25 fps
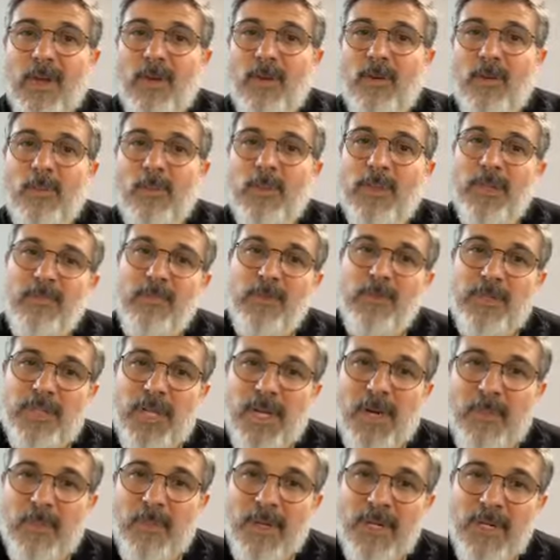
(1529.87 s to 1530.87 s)
couldn't believe it was
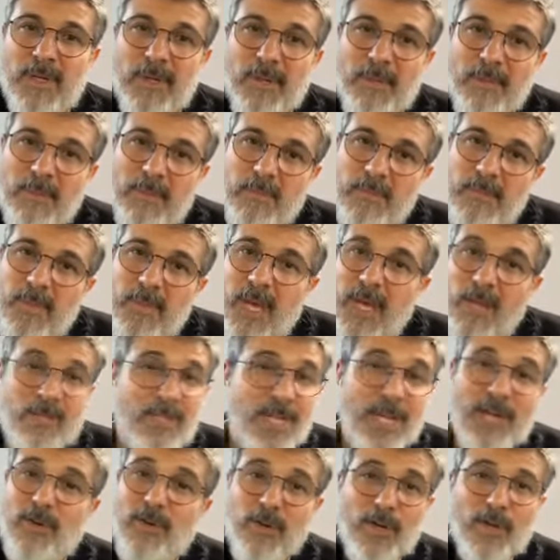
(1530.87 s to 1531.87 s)
coming
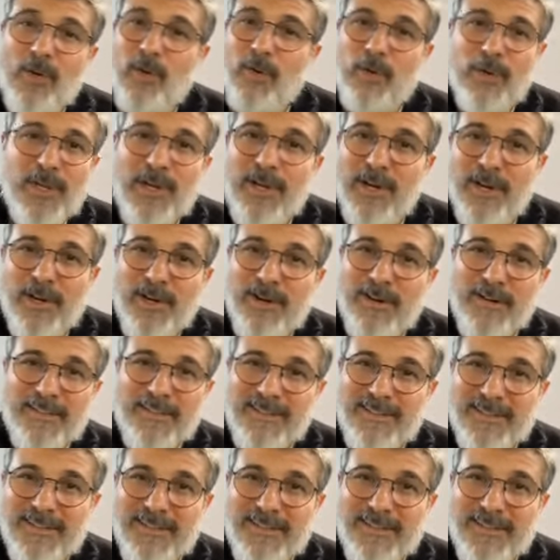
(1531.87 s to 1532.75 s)
because I couldn't go there